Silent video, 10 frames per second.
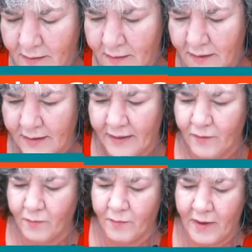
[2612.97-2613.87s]
And I
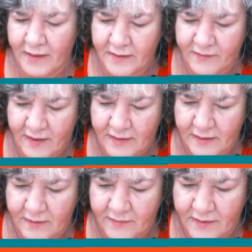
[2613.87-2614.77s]
don't mind if I
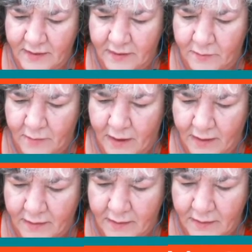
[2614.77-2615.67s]
leave a little
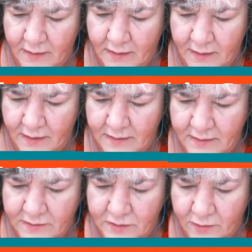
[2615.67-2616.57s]
mark in
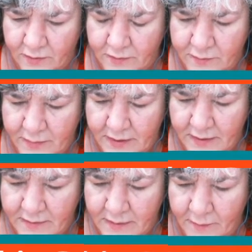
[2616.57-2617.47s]
these circles
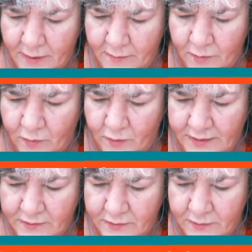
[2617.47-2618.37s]
because I'm
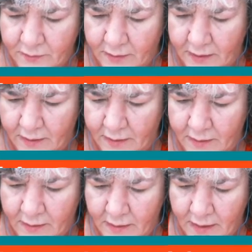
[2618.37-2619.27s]
going to
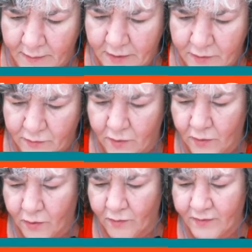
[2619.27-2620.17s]

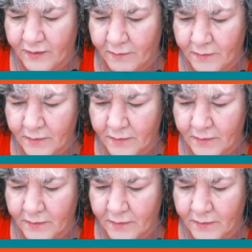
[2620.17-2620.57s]
roll over them.